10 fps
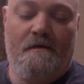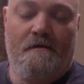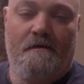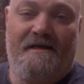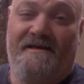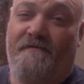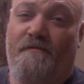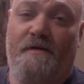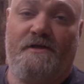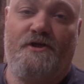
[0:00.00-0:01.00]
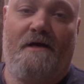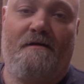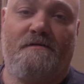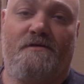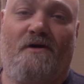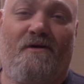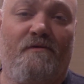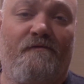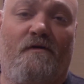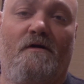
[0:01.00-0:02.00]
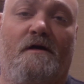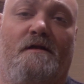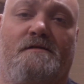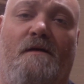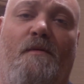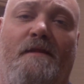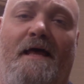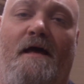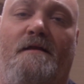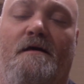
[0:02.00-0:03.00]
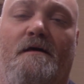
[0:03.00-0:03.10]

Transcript: Got to give a big shout out to Darwin for hooking us up on that.